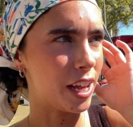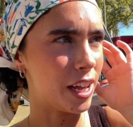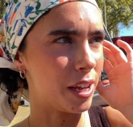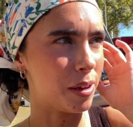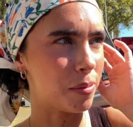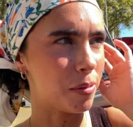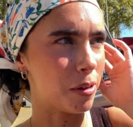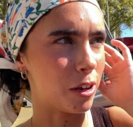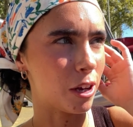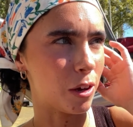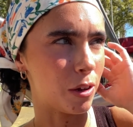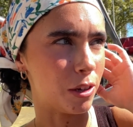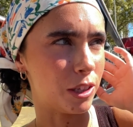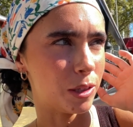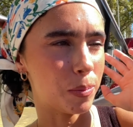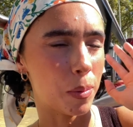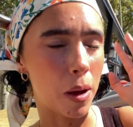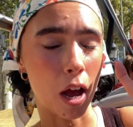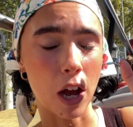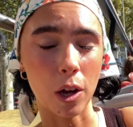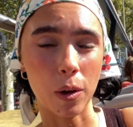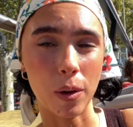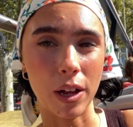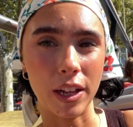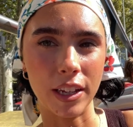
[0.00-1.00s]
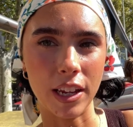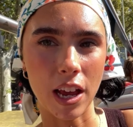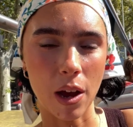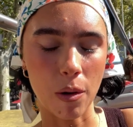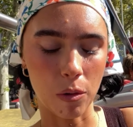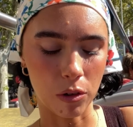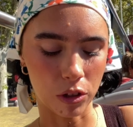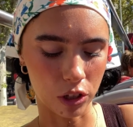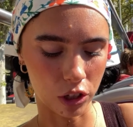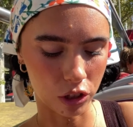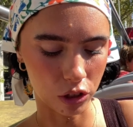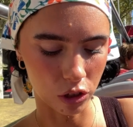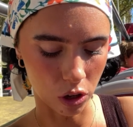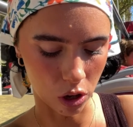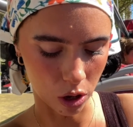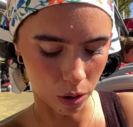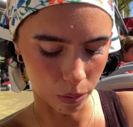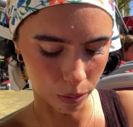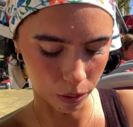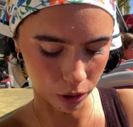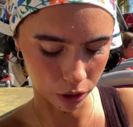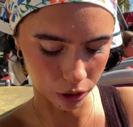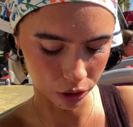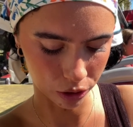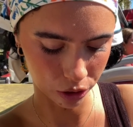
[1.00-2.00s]
I'm going to Parkwell now on the tour
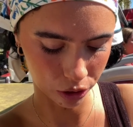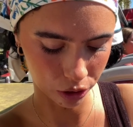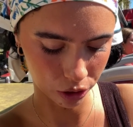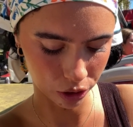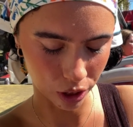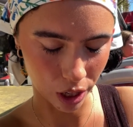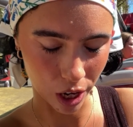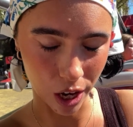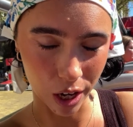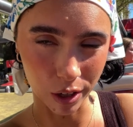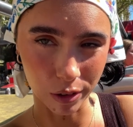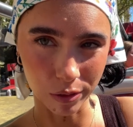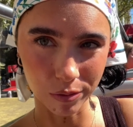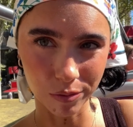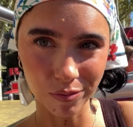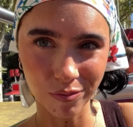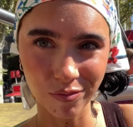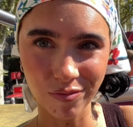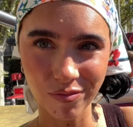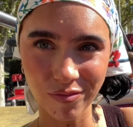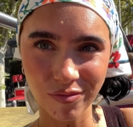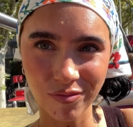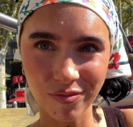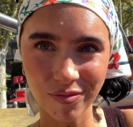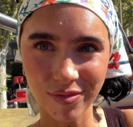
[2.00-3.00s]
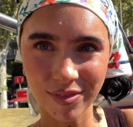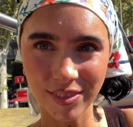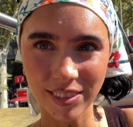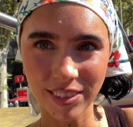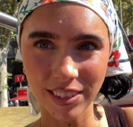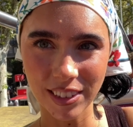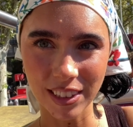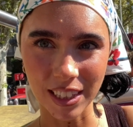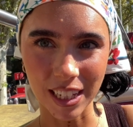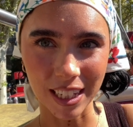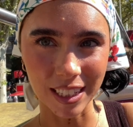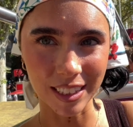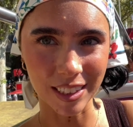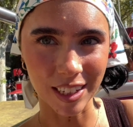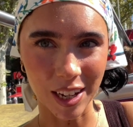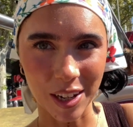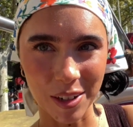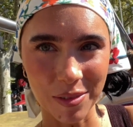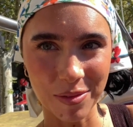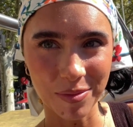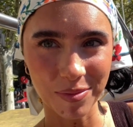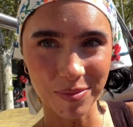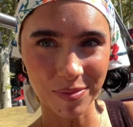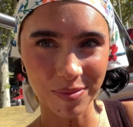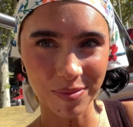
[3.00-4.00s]
bus, so let's go.